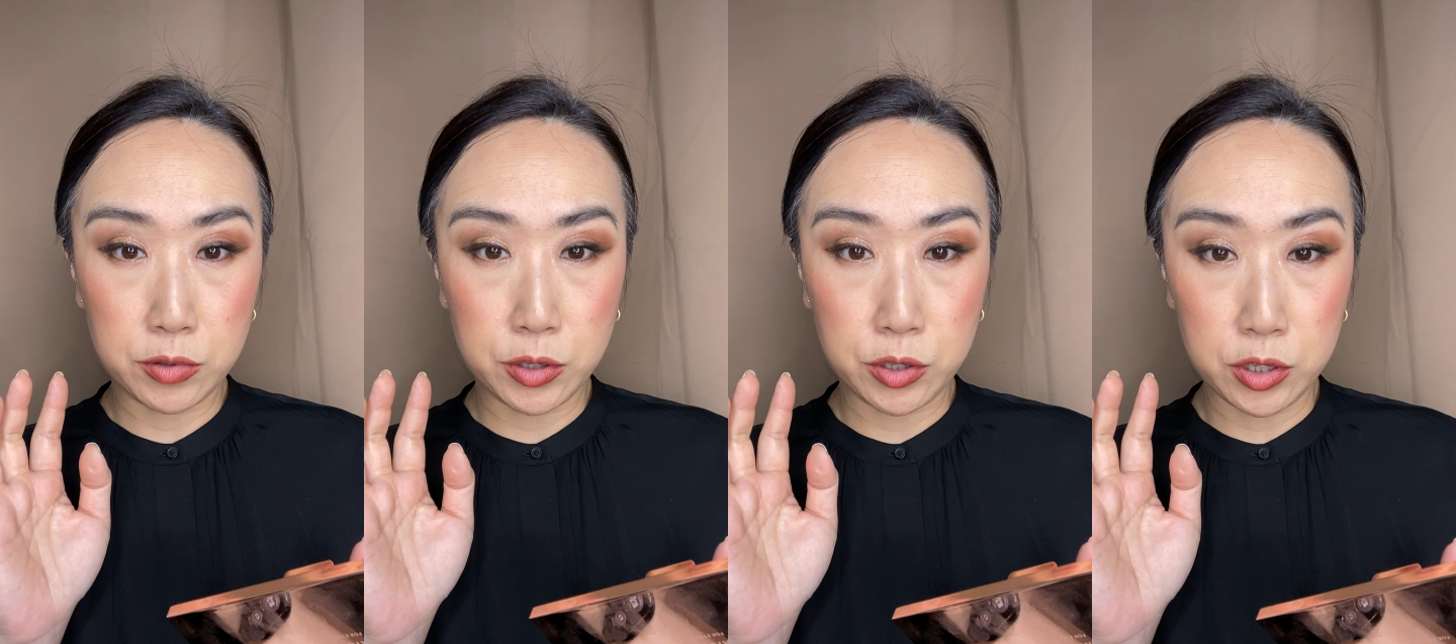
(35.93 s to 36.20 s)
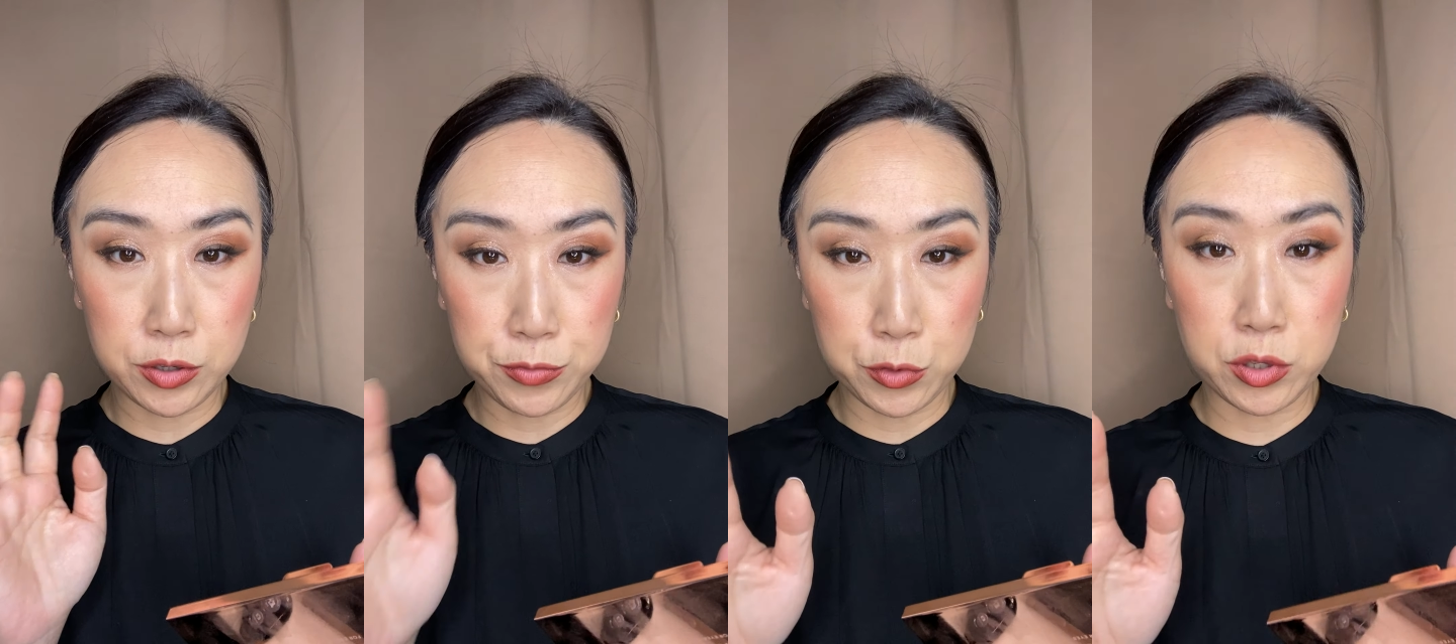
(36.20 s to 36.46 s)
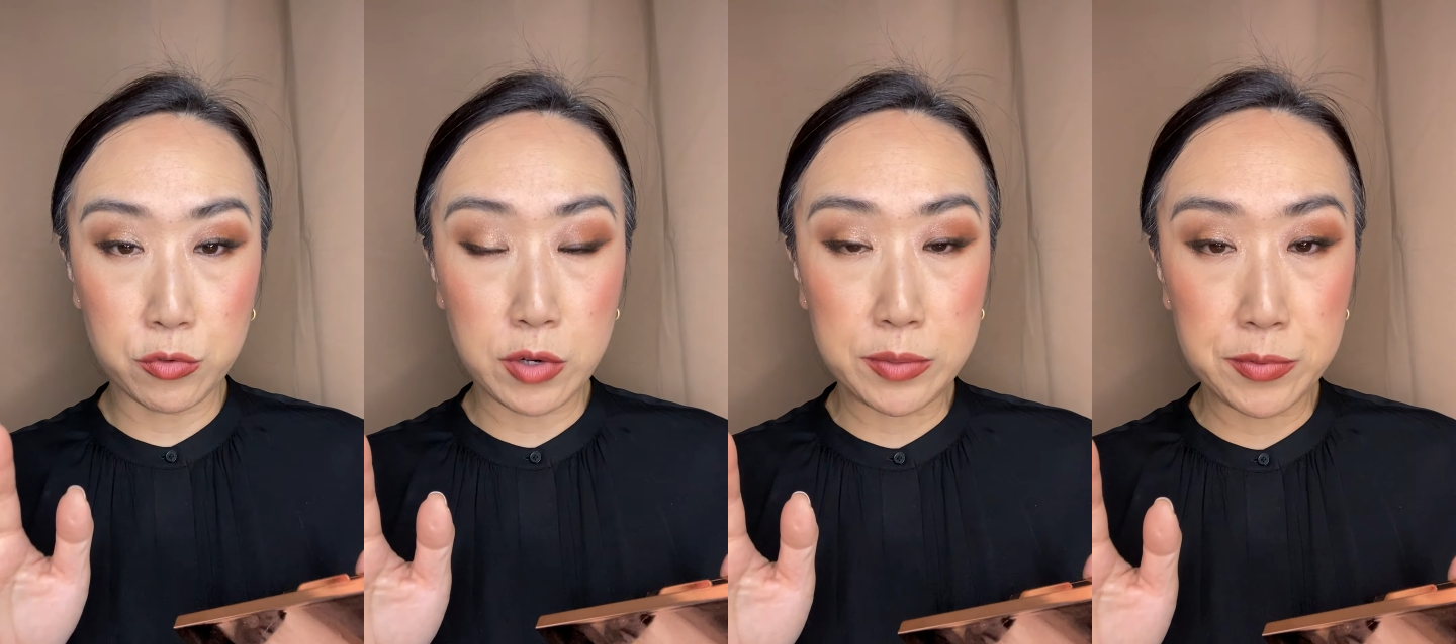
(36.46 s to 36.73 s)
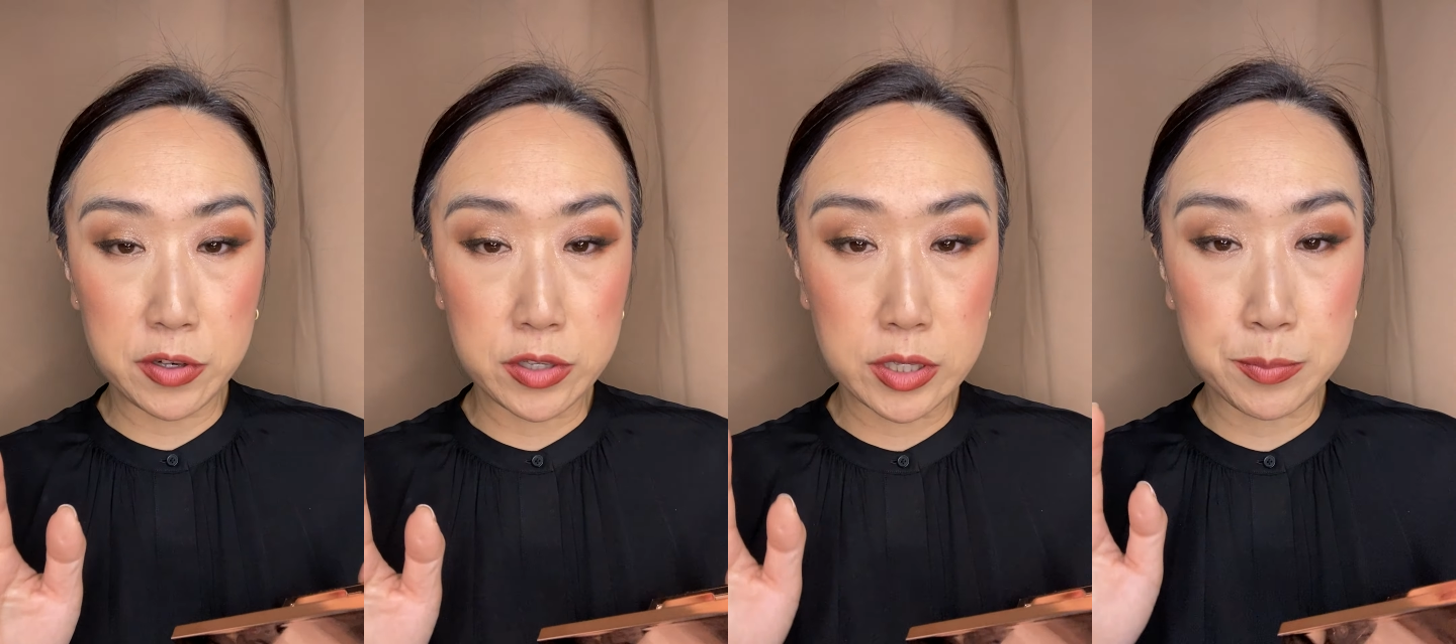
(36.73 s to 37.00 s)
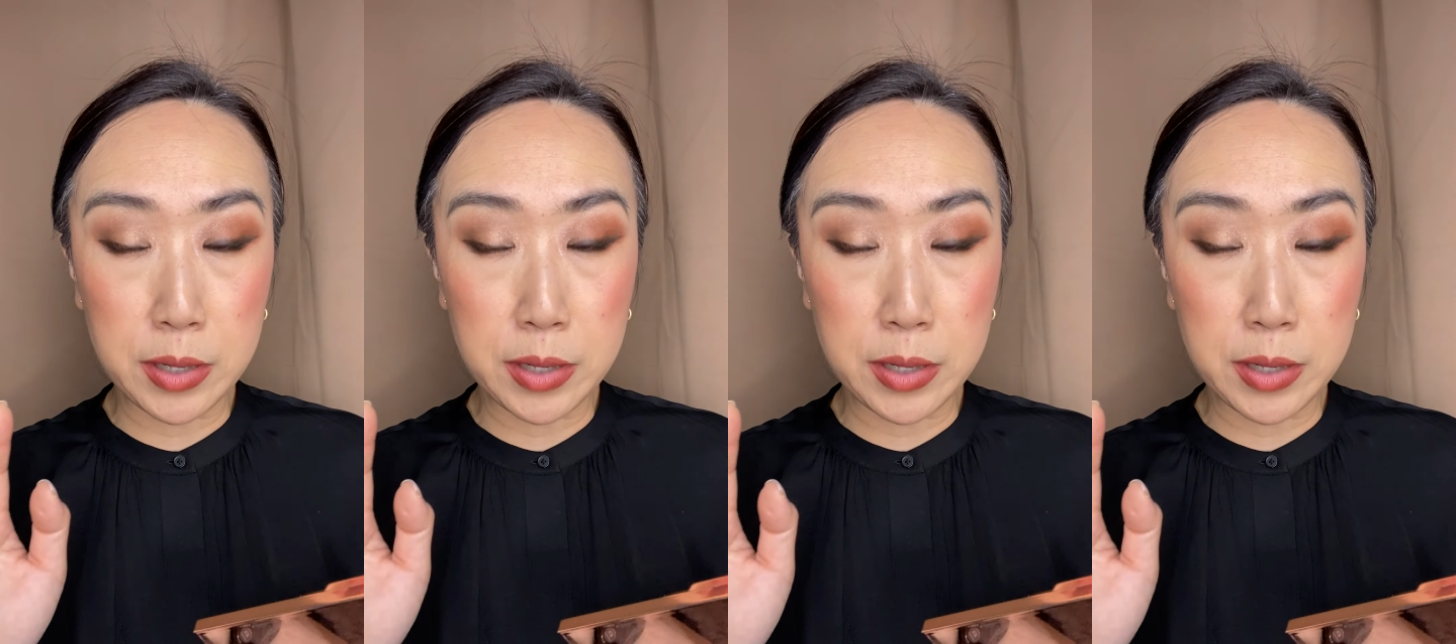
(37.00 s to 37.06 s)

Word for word: just for the reference,